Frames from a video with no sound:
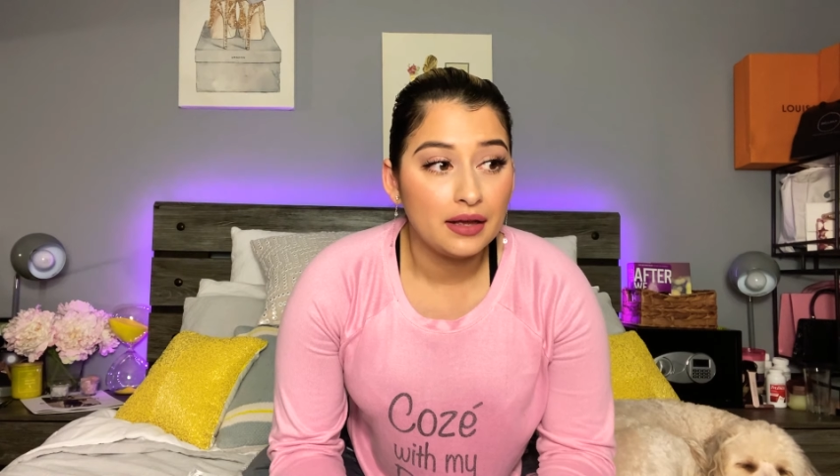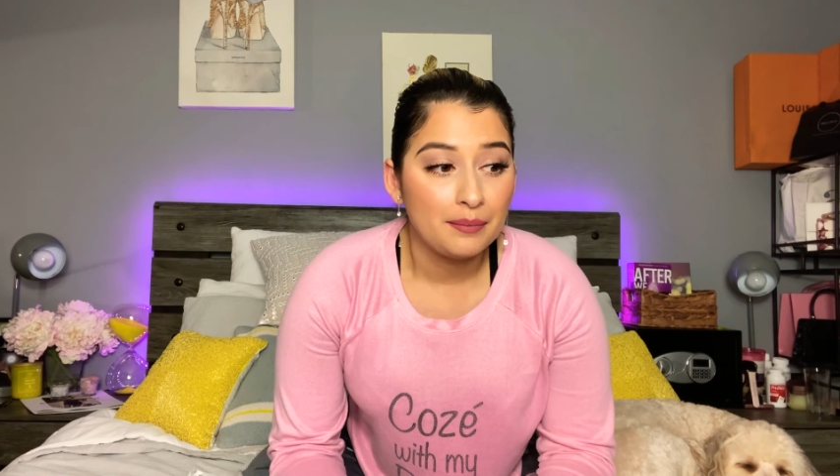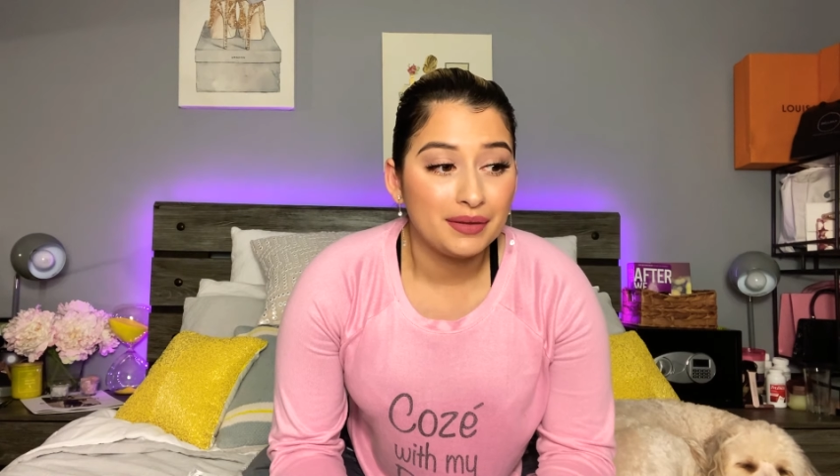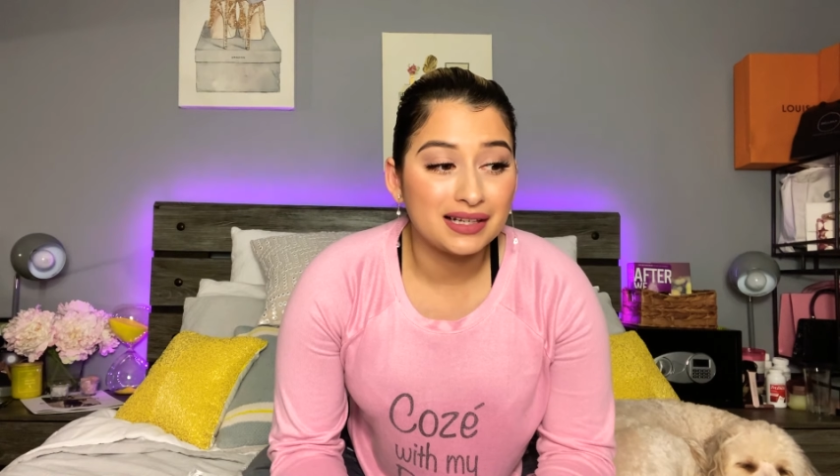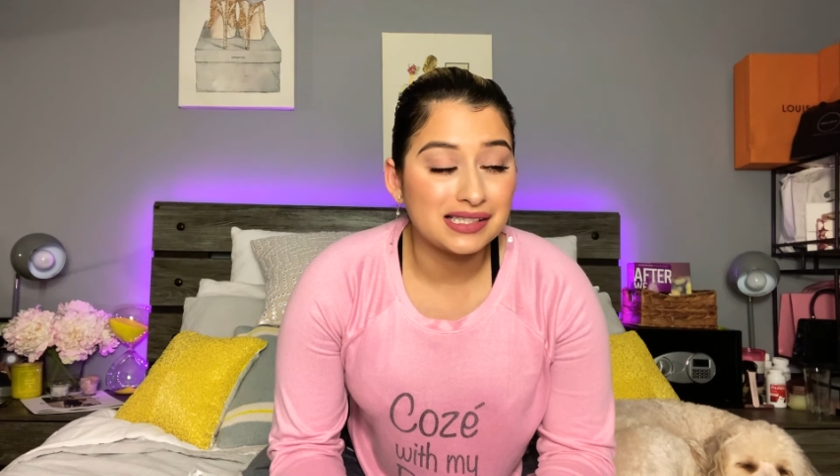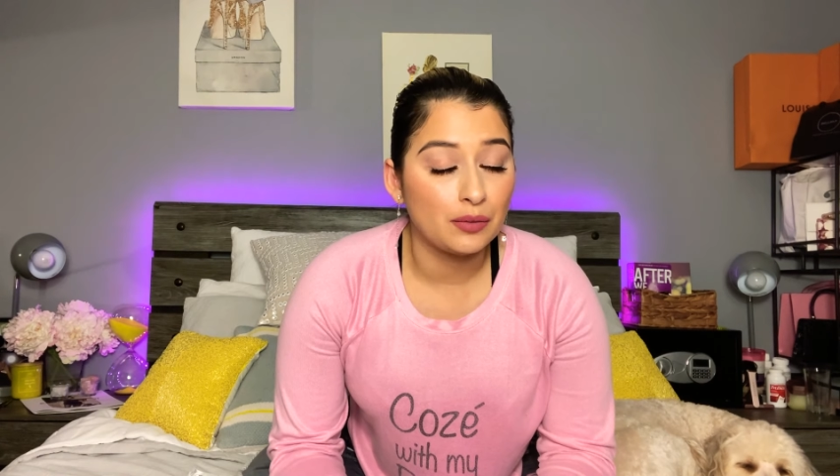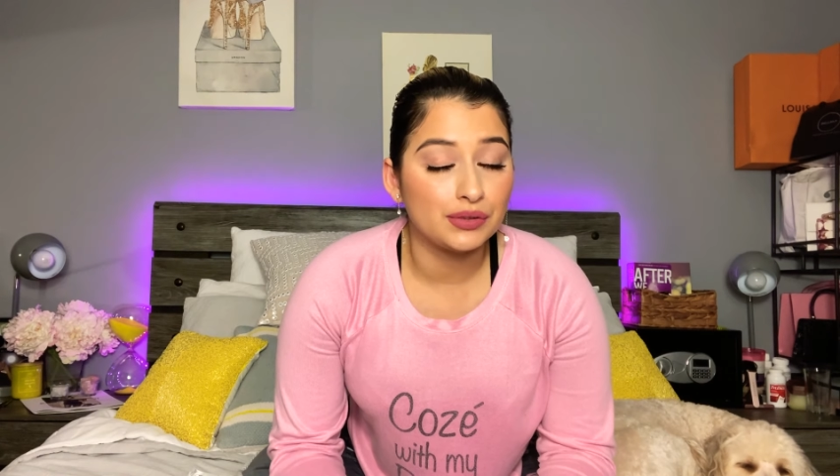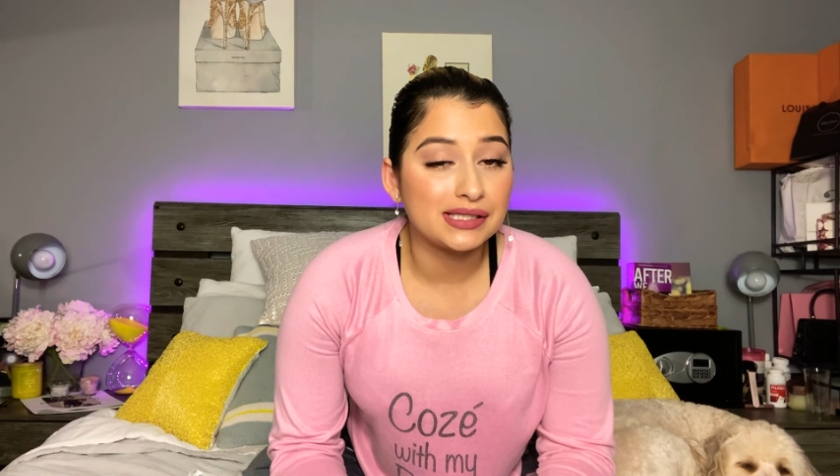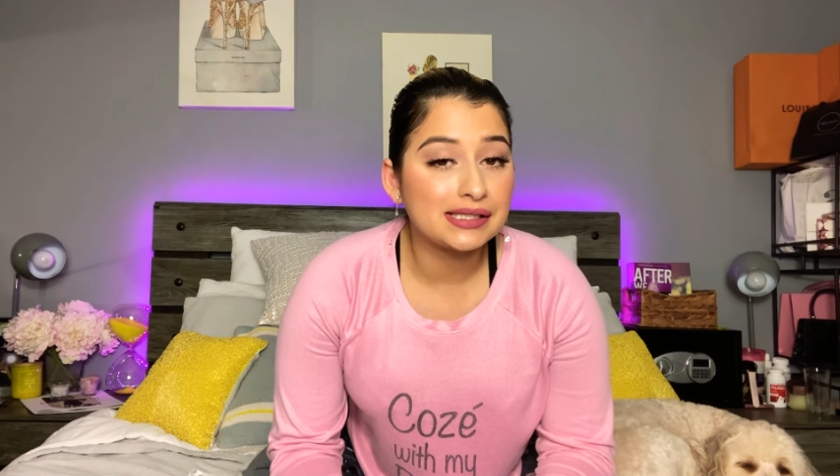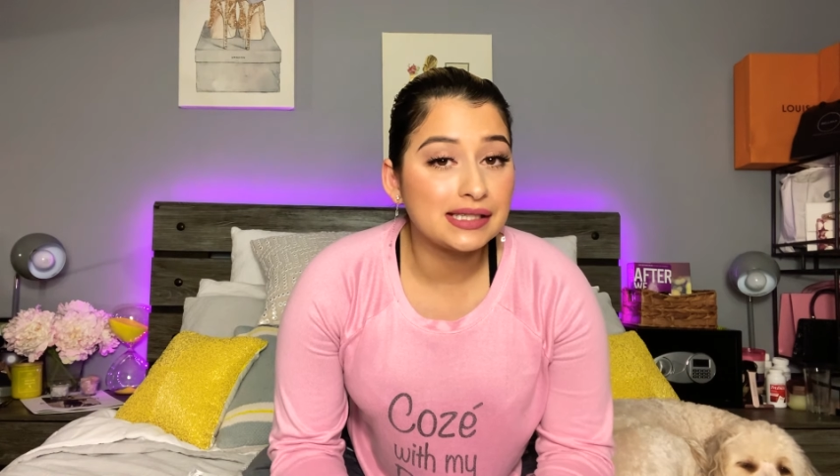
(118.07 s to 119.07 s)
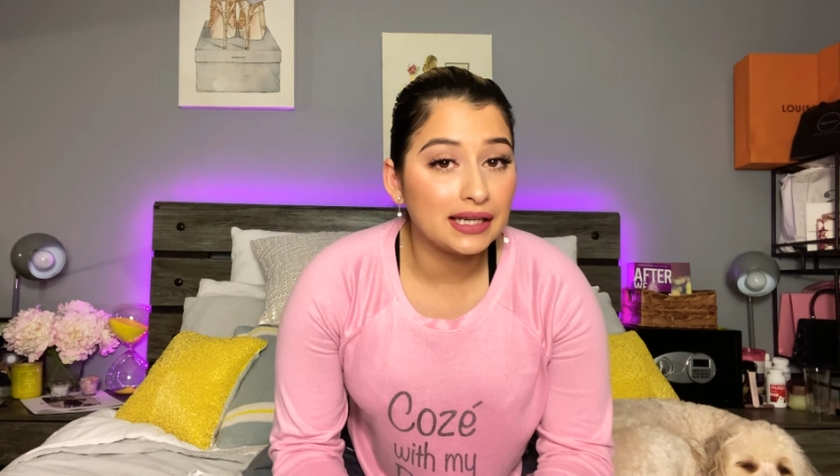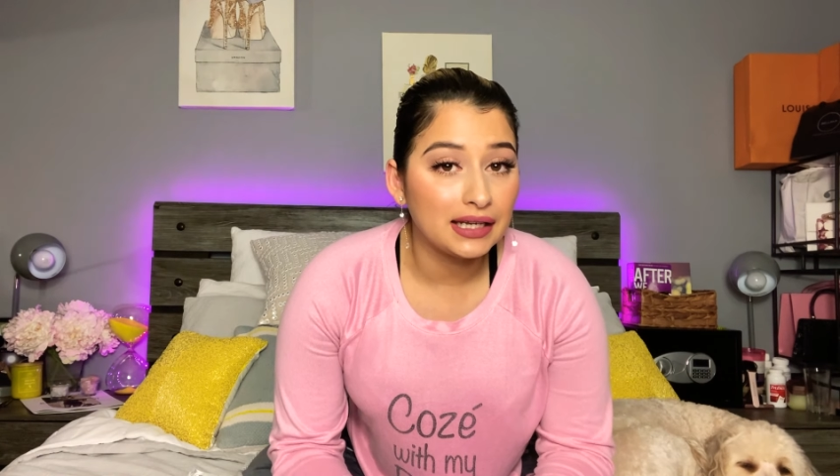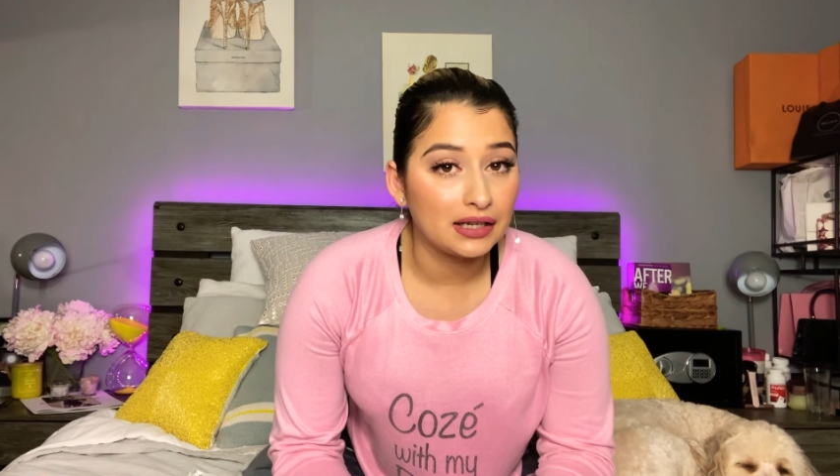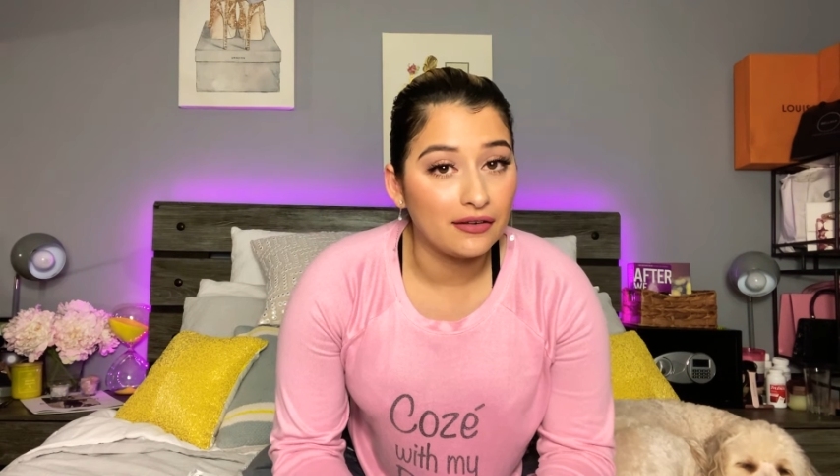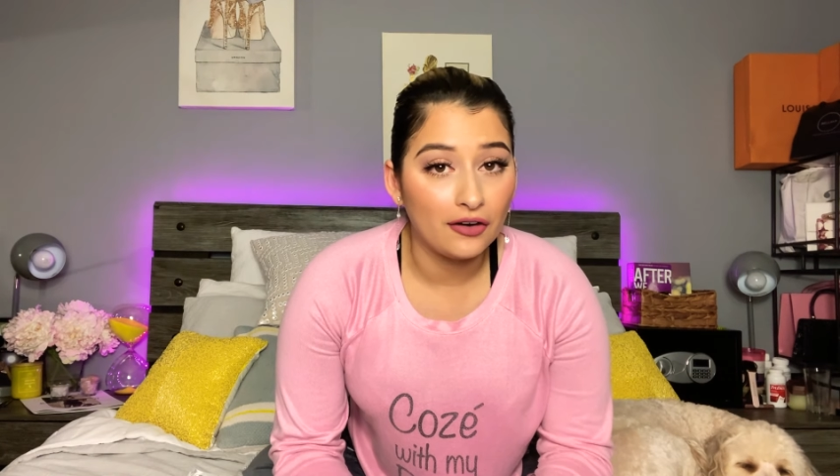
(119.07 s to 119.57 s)
because I was
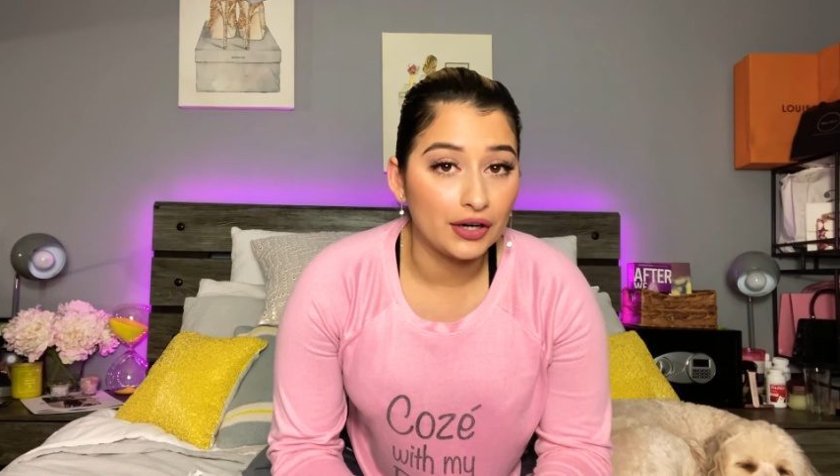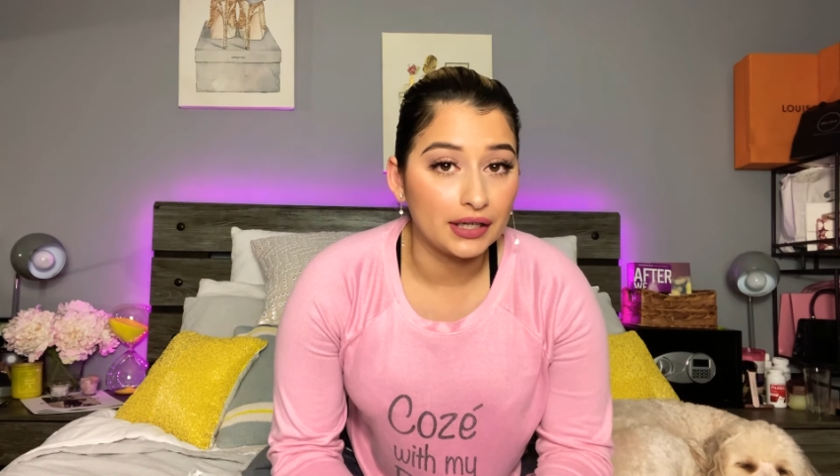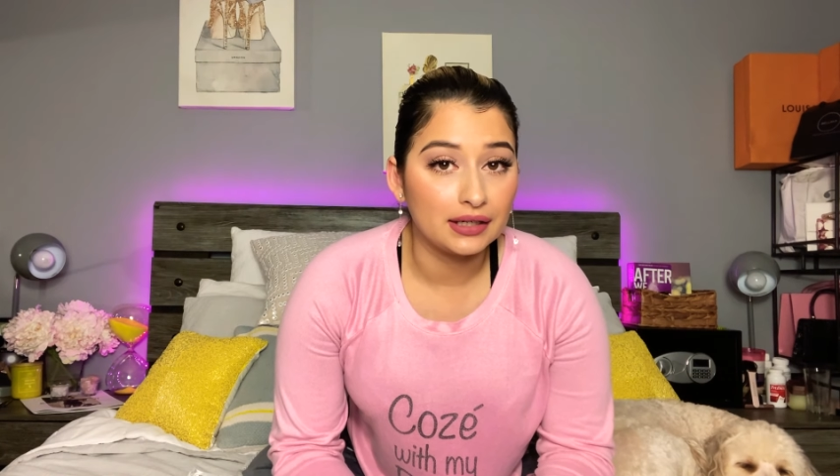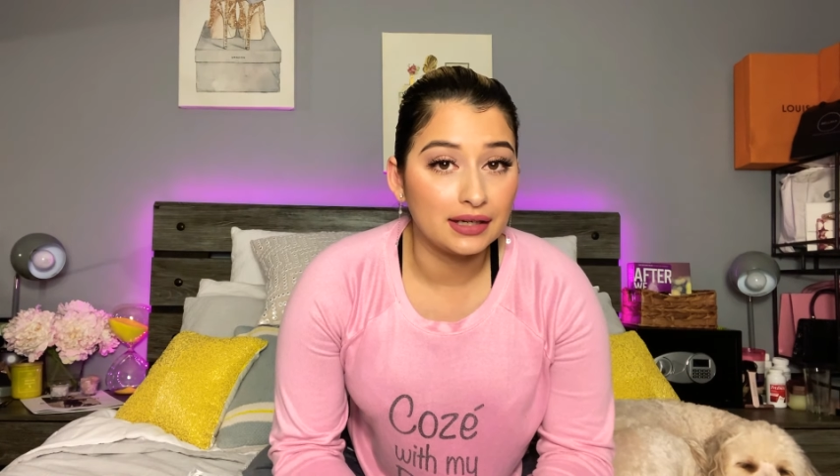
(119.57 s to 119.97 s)
sitting on it.